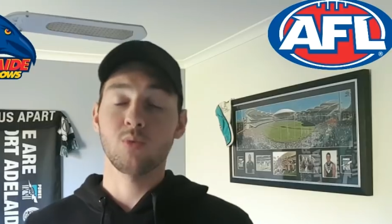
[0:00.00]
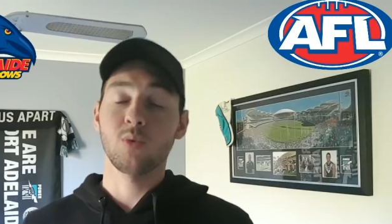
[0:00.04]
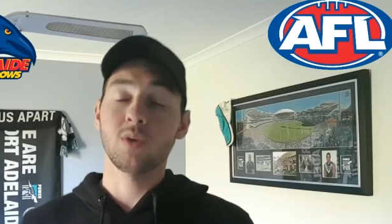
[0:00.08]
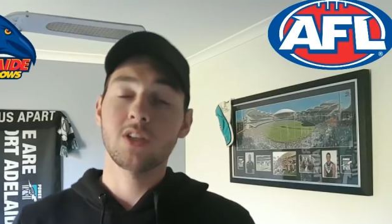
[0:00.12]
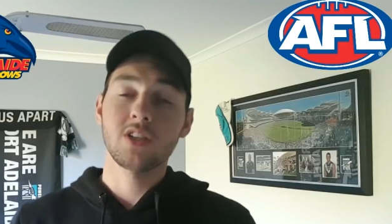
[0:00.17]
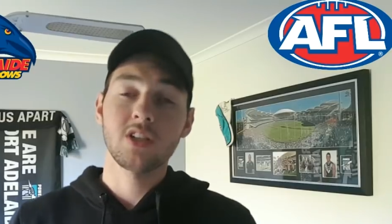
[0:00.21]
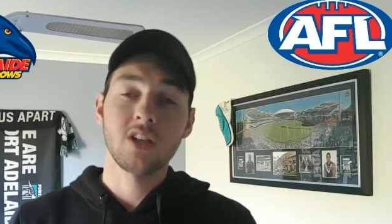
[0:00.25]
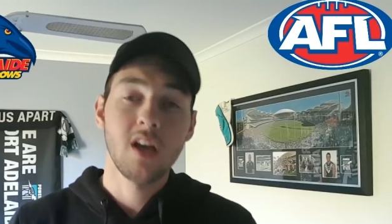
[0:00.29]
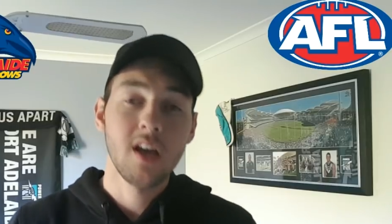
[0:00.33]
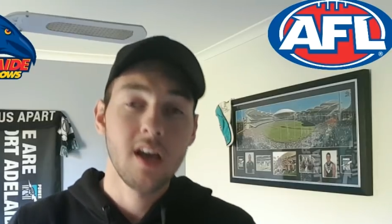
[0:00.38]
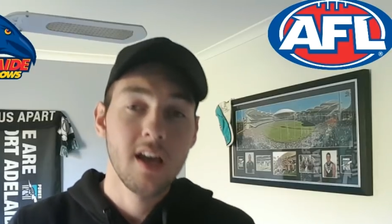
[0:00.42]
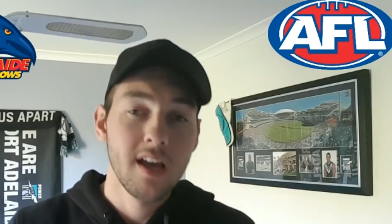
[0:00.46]

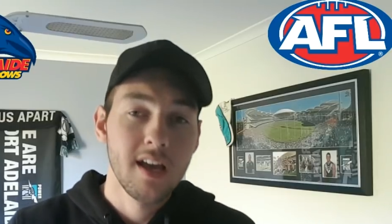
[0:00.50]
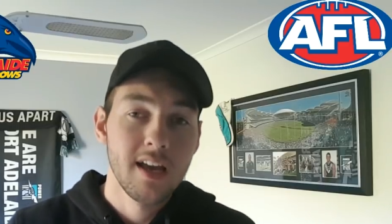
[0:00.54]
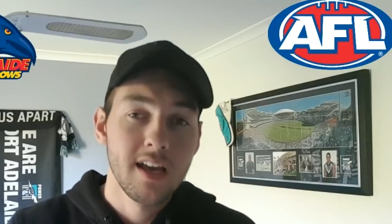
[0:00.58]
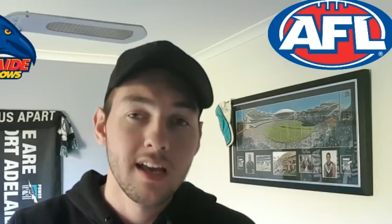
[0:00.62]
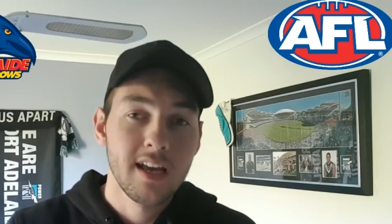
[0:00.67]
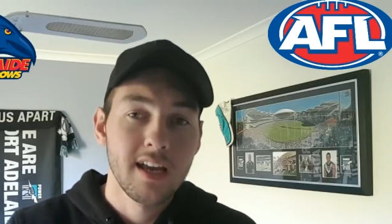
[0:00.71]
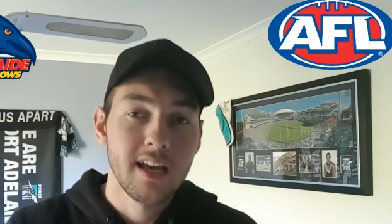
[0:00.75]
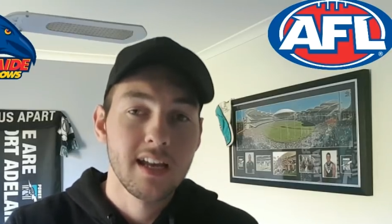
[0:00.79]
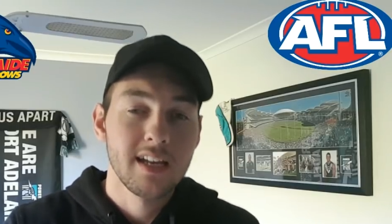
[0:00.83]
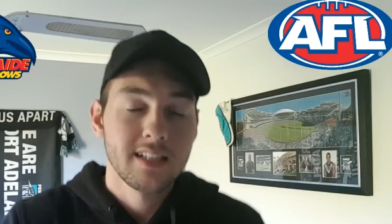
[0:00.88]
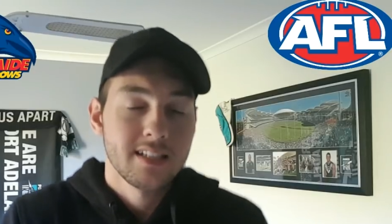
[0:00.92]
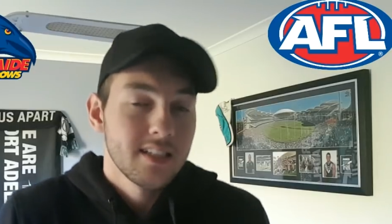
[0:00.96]
which
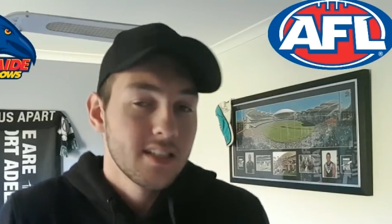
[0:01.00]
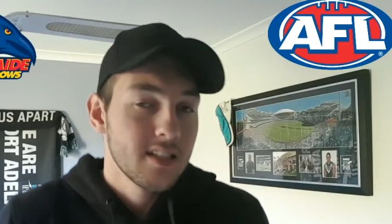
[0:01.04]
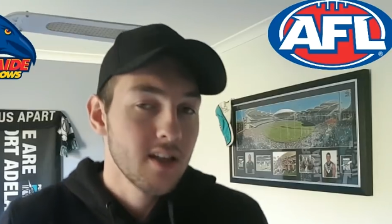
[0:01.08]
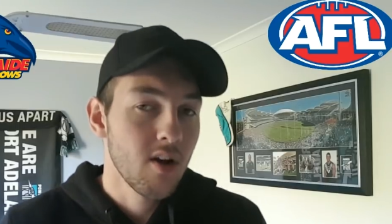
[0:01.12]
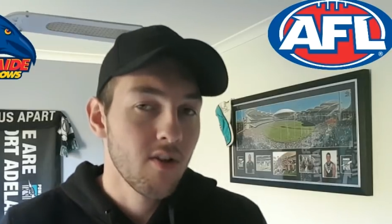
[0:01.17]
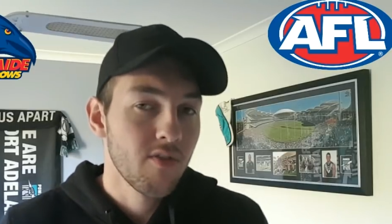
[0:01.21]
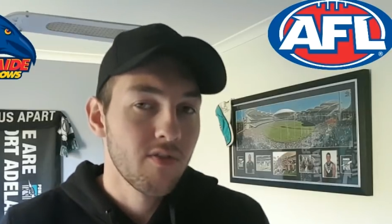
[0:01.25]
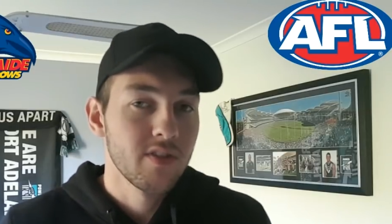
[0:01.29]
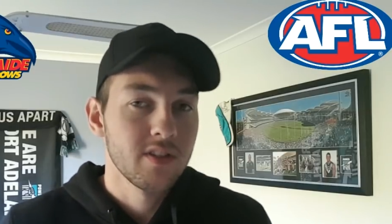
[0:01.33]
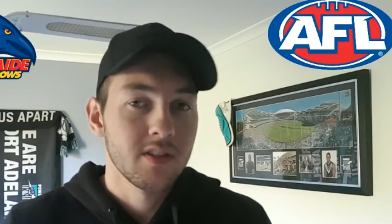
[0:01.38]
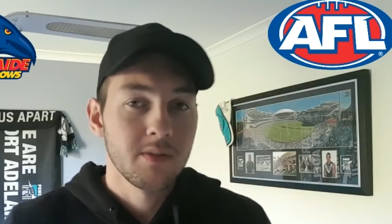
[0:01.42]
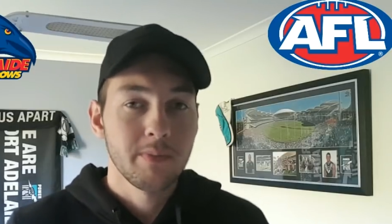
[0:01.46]
in
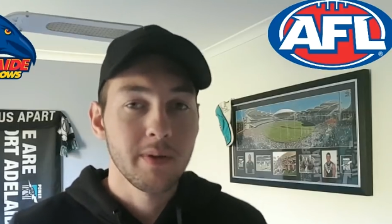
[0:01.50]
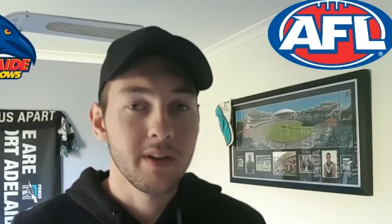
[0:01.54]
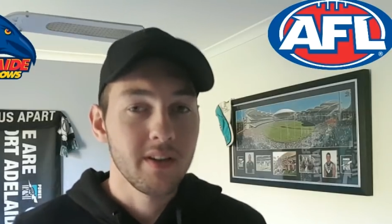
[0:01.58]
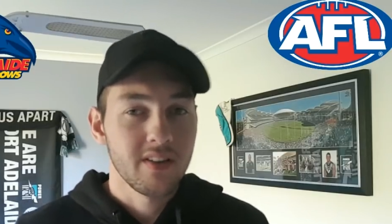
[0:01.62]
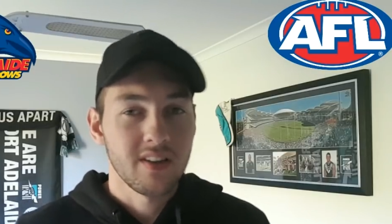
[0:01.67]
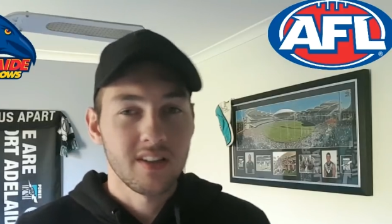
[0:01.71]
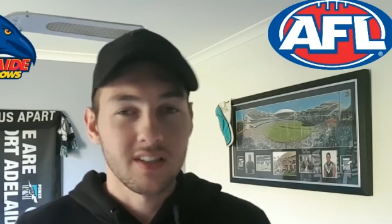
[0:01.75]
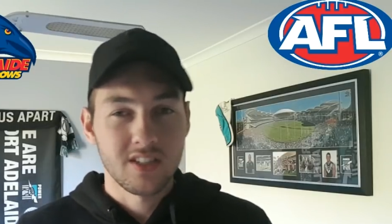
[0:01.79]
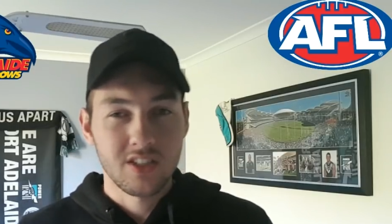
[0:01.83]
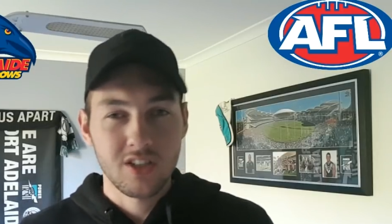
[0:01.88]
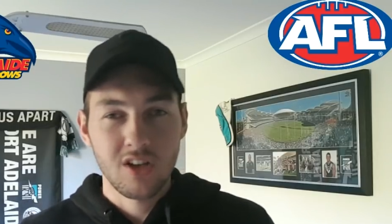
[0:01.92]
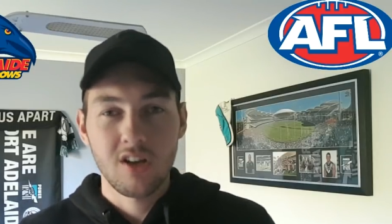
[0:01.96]
itself is a bit of
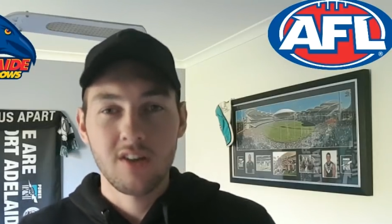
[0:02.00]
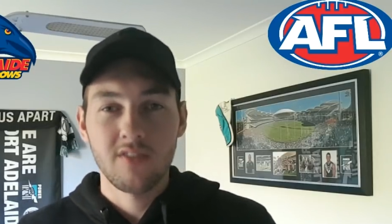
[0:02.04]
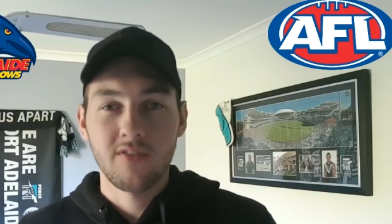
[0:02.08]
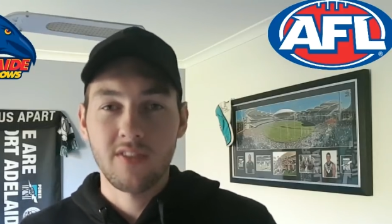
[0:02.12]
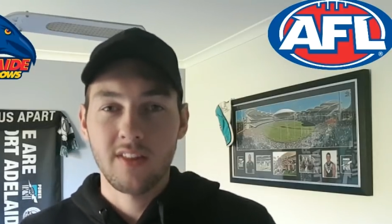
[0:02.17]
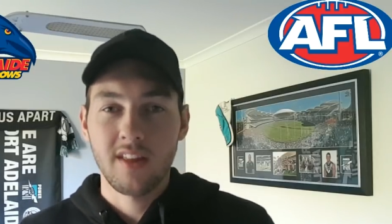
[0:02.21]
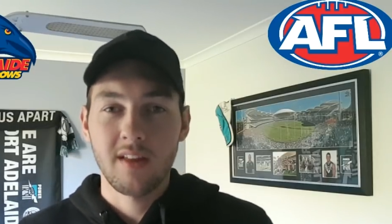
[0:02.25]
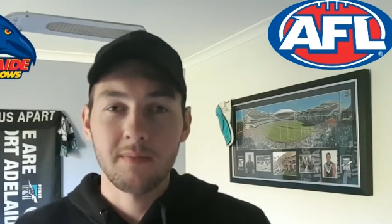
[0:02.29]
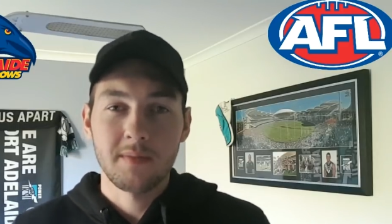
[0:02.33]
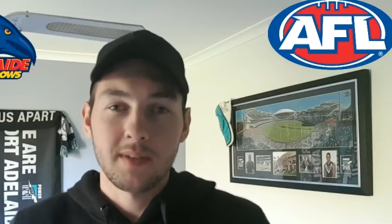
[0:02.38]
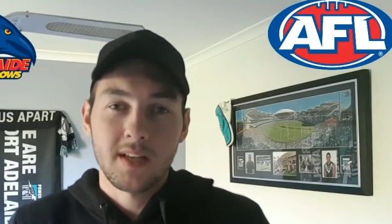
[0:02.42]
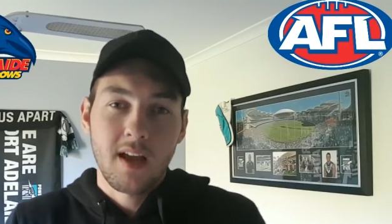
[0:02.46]
concern for
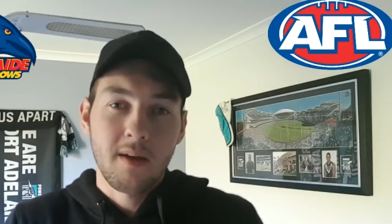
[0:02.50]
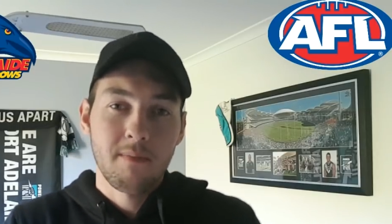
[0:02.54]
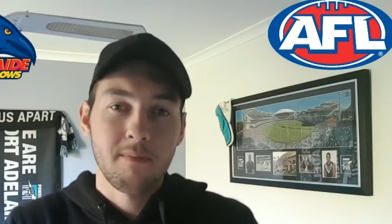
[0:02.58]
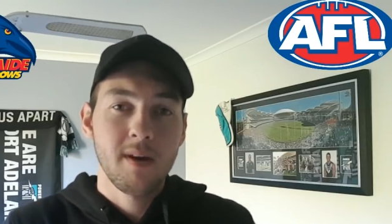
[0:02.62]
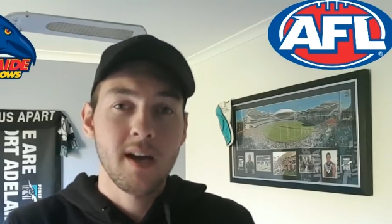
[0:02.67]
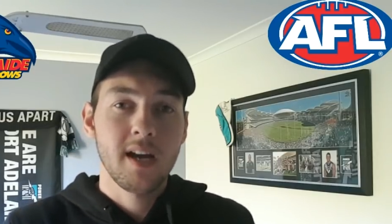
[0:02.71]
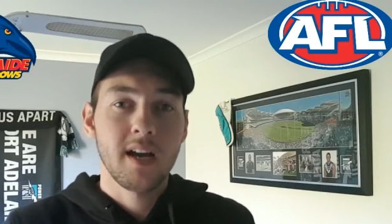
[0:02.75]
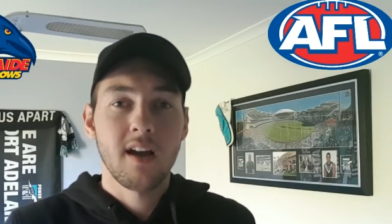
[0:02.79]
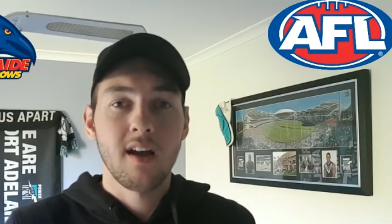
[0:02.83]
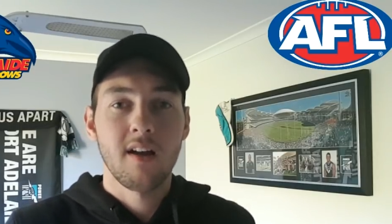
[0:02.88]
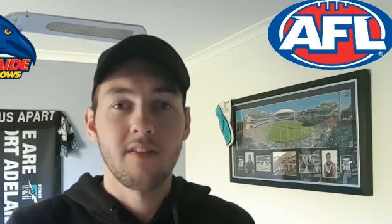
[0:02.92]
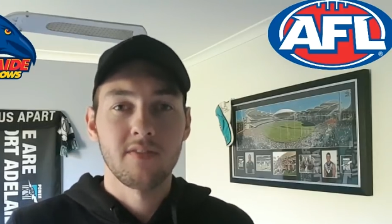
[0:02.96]
them to come
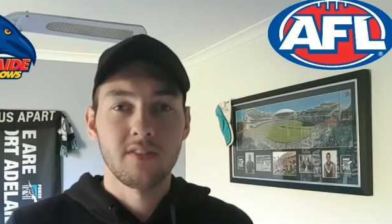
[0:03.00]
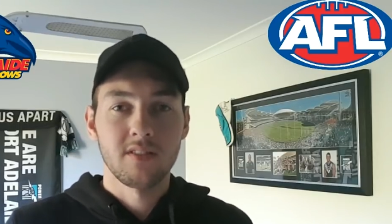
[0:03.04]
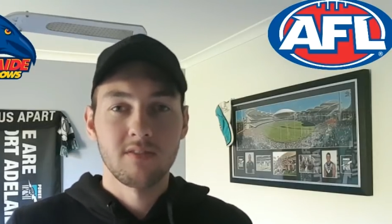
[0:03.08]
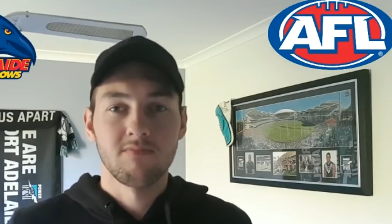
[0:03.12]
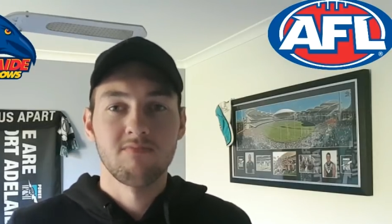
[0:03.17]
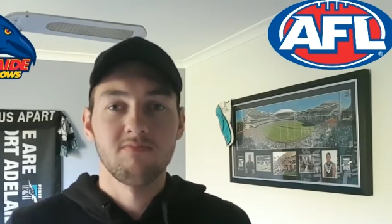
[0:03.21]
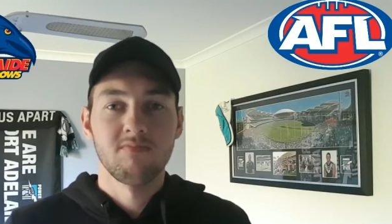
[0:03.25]
back after,